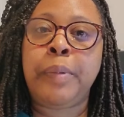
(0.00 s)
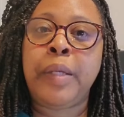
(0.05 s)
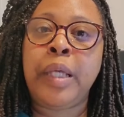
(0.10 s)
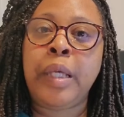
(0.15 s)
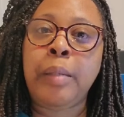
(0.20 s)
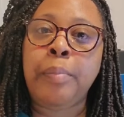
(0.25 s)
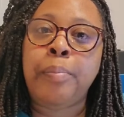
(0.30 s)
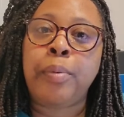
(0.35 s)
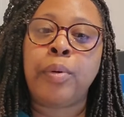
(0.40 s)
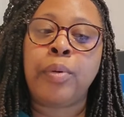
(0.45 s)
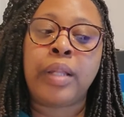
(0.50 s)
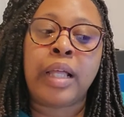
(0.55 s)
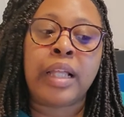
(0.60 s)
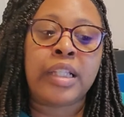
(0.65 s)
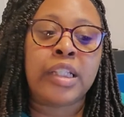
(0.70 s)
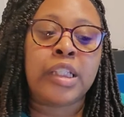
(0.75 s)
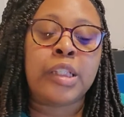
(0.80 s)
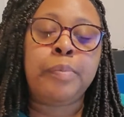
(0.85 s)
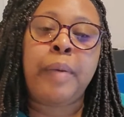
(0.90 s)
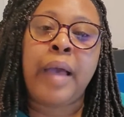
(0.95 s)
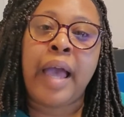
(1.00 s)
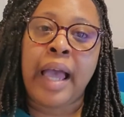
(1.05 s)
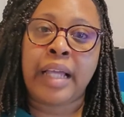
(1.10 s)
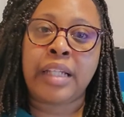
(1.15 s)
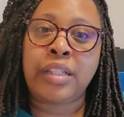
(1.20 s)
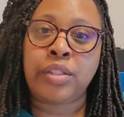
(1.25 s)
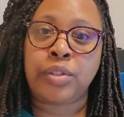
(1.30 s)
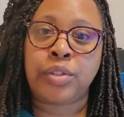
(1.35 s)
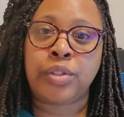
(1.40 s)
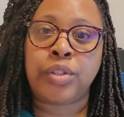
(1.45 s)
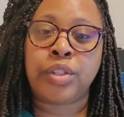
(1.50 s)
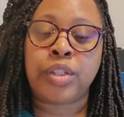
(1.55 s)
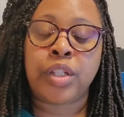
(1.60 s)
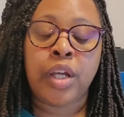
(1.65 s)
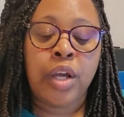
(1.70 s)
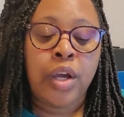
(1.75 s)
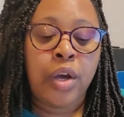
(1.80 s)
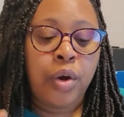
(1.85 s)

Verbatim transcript: people, that these pastors